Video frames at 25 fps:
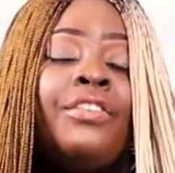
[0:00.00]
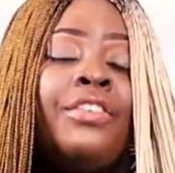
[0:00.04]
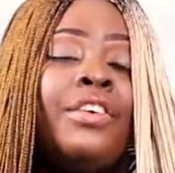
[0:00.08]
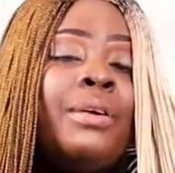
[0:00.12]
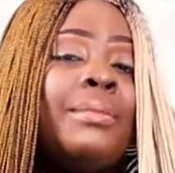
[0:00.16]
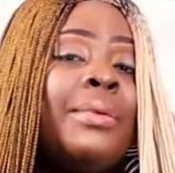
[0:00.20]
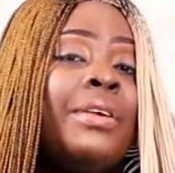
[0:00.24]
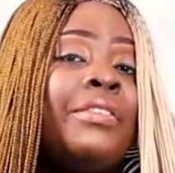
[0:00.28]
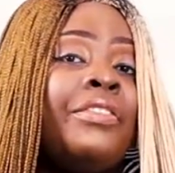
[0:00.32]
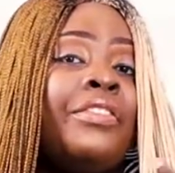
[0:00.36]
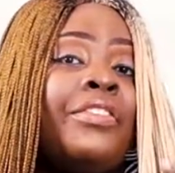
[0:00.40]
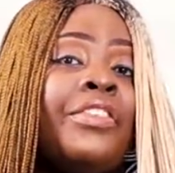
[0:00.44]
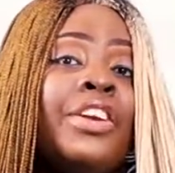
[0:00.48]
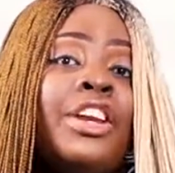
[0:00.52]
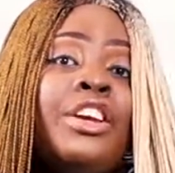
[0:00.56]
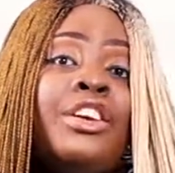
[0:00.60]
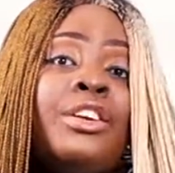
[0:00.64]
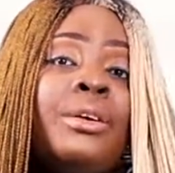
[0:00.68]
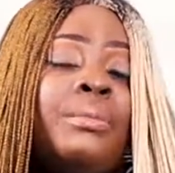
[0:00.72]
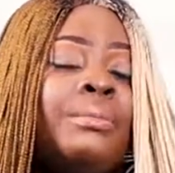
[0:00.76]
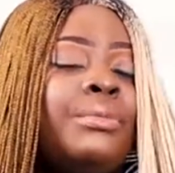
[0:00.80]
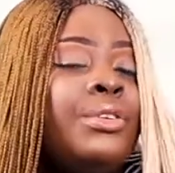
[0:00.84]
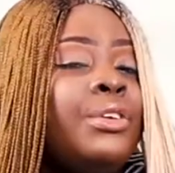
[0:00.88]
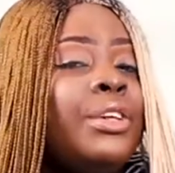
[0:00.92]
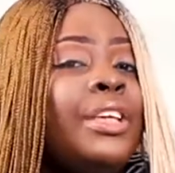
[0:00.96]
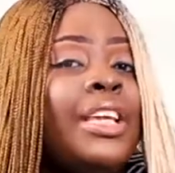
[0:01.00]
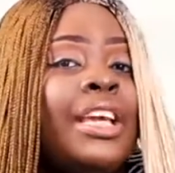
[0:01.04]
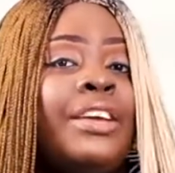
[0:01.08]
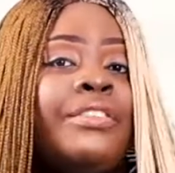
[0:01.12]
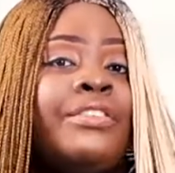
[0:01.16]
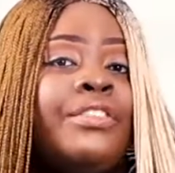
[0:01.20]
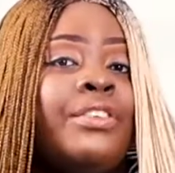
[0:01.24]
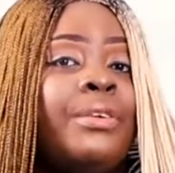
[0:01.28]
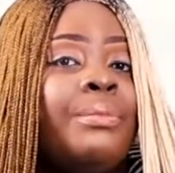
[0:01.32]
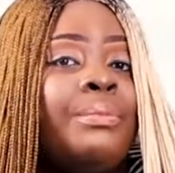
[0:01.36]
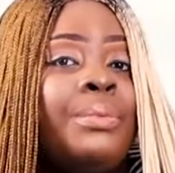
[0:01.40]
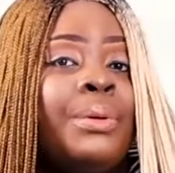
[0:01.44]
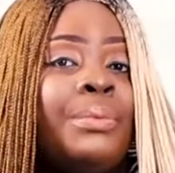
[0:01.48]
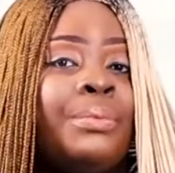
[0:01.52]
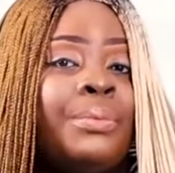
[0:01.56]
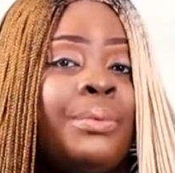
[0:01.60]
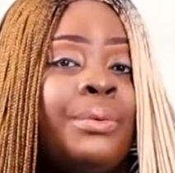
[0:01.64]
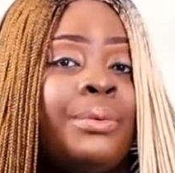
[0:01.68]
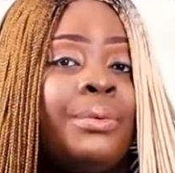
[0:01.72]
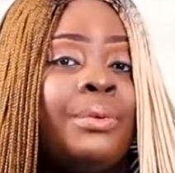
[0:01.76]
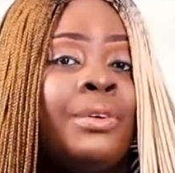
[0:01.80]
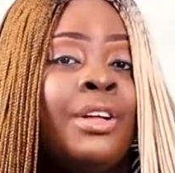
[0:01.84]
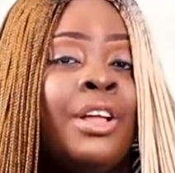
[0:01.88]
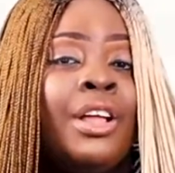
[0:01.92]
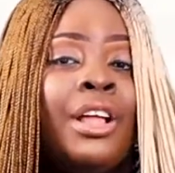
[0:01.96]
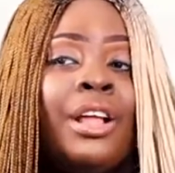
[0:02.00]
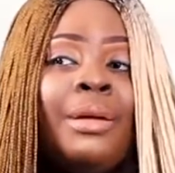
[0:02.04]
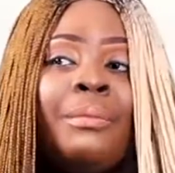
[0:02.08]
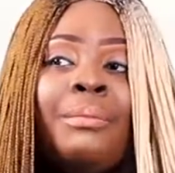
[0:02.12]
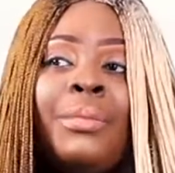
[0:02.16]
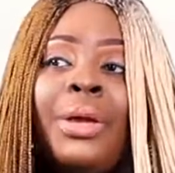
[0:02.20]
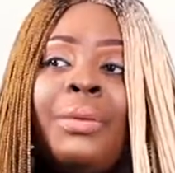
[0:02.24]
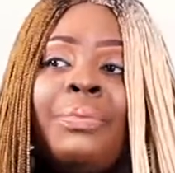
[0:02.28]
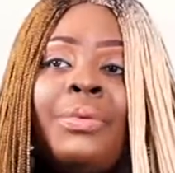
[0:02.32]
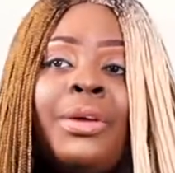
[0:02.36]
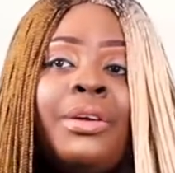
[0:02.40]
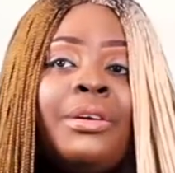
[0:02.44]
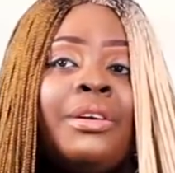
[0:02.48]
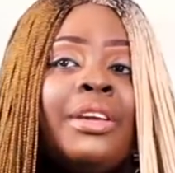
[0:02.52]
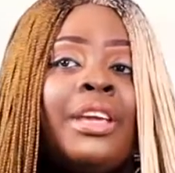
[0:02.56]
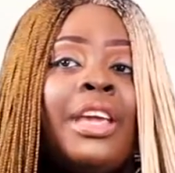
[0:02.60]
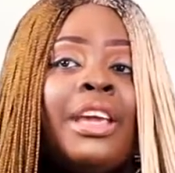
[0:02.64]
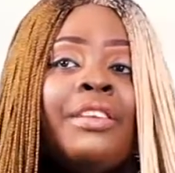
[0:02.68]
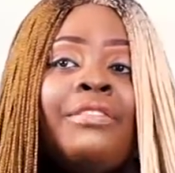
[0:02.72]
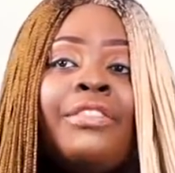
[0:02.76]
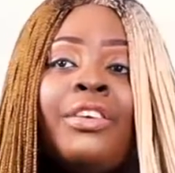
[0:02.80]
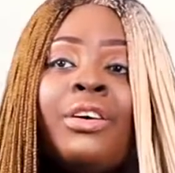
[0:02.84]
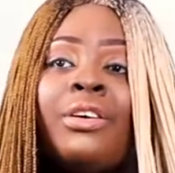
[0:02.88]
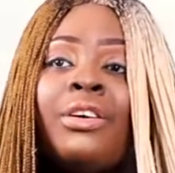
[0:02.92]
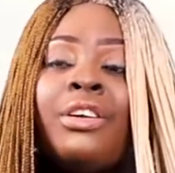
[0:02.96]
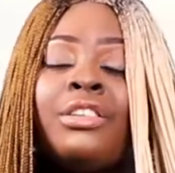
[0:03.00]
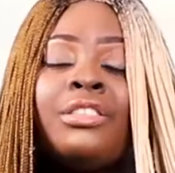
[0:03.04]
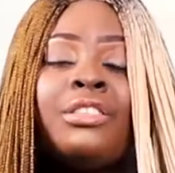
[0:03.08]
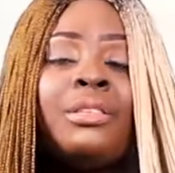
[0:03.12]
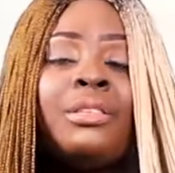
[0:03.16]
from a freemium you gave your people. Maybe you gave your